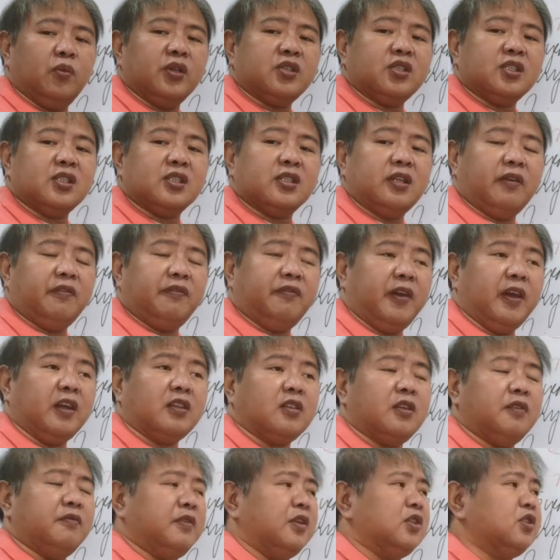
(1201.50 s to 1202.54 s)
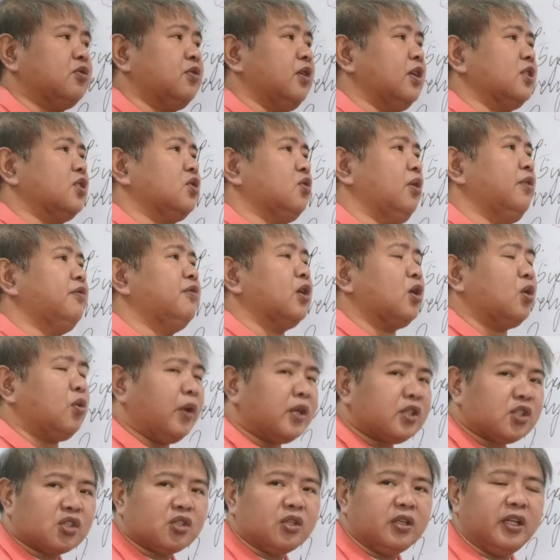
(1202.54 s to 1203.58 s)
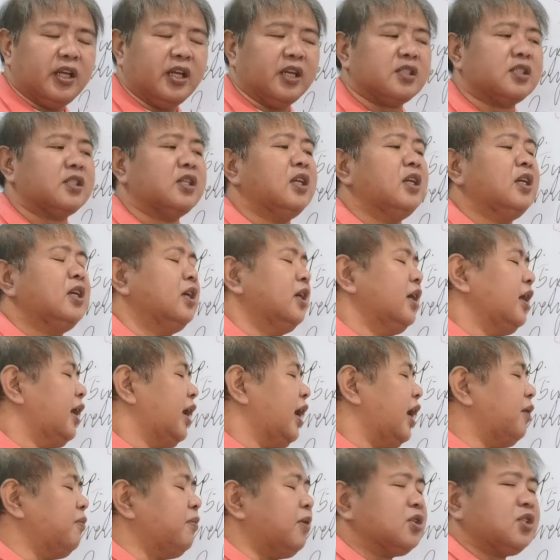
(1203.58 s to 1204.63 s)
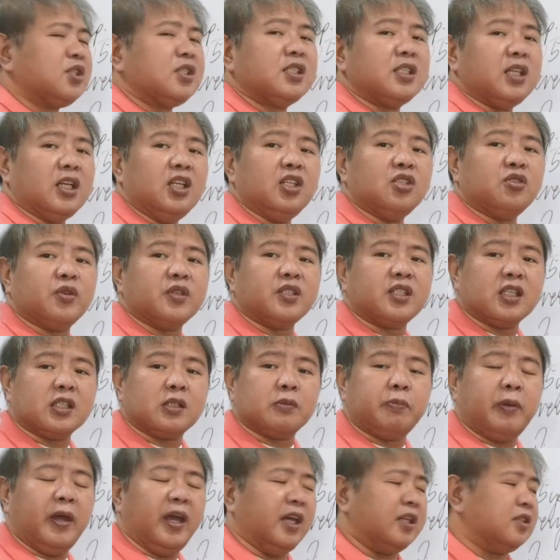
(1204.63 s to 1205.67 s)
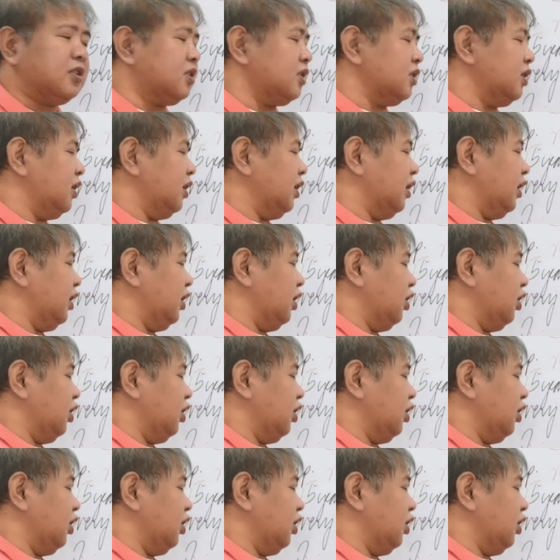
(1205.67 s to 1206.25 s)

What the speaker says: which is the effective interest. So if the question is, how much is the interest expense?